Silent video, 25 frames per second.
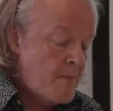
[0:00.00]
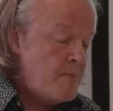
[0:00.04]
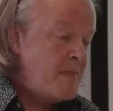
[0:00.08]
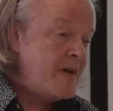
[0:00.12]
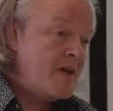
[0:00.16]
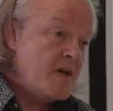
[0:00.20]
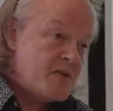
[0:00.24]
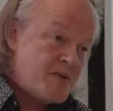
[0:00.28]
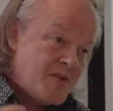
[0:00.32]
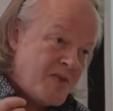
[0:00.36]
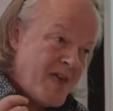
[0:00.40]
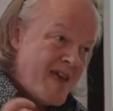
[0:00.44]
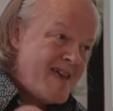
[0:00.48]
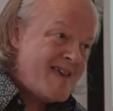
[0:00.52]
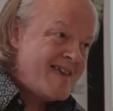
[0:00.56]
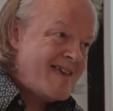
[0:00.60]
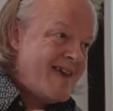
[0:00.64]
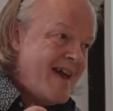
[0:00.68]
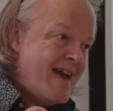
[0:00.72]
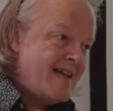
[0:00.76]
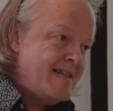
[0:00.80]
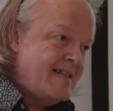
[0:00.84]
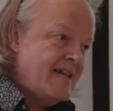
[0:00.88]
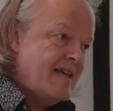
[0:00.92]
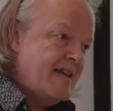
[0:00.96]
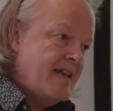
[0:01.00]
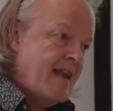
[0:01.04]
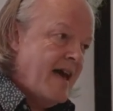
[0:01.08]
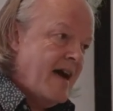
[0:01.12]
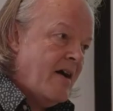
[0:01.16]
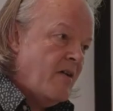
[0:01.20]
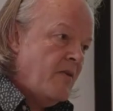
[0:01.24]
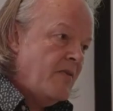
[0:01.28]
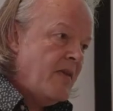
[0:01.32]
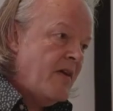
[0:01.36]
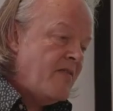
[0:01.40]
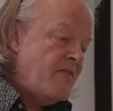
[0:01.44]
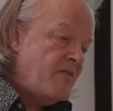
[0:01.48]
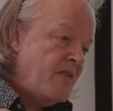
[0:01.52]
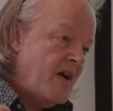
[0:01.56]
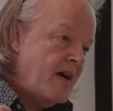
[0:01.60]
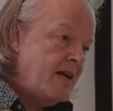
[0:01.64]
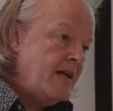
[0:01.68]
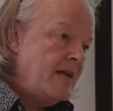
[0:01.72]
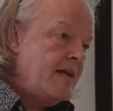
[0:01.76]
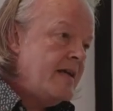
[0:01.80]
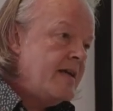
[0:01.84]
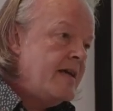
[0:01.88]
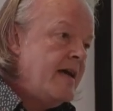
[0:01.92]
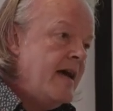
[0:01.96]
Because they get it now, they
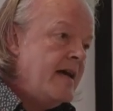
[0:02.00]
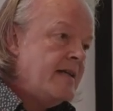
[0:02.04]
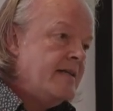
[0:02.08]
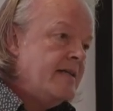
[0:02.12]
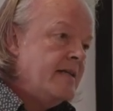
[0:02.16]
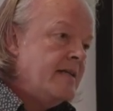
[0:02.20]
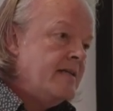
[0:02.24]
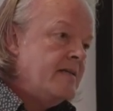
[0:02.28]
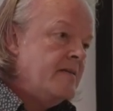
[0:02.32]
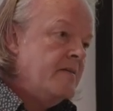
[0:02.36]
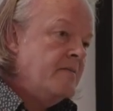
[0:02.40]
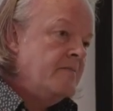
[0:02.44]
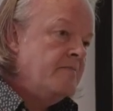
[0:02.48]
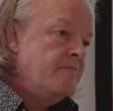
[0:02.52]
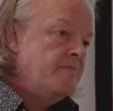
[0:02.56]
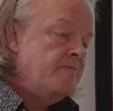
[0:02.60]
finally get it.